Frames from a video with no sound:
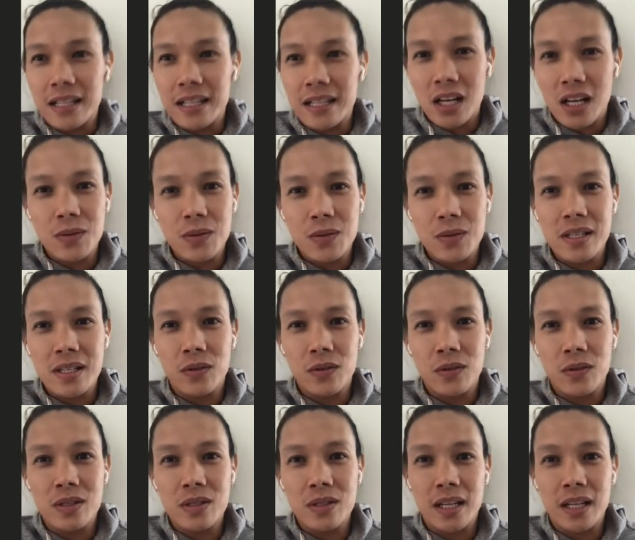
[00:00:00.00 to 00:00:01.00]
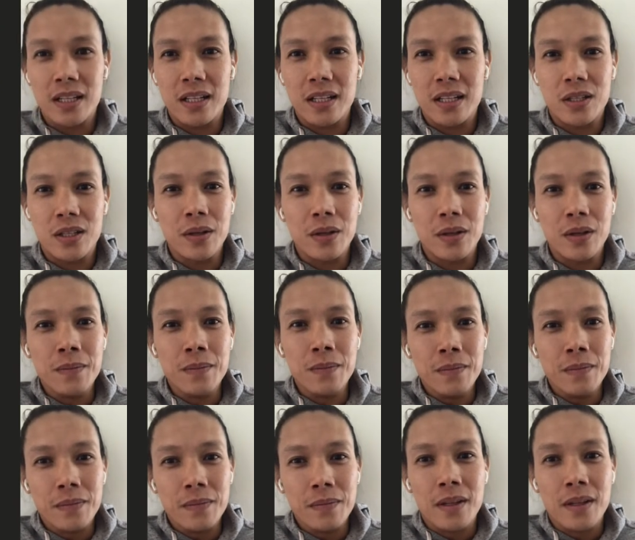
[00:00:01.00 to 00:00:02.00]
talks with Seafood City. It's around there, right?
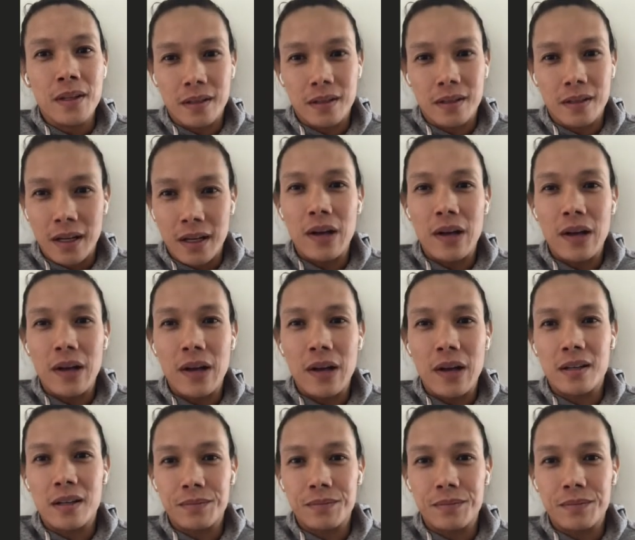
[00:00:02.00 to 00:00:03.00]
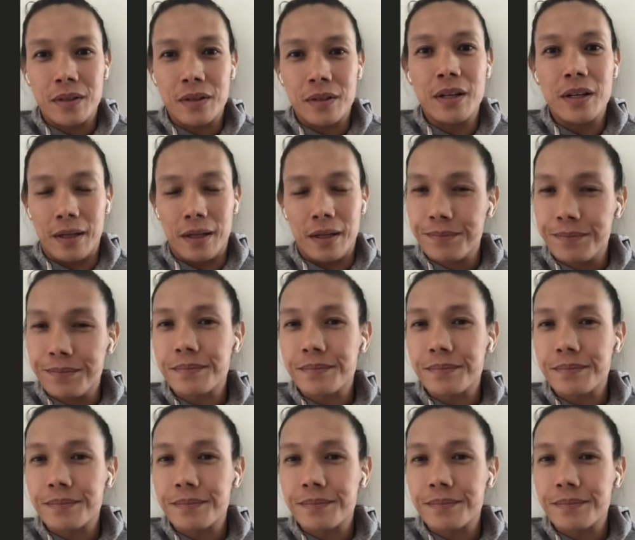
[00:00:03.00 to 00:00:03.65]
Western area. Around there. Yeah.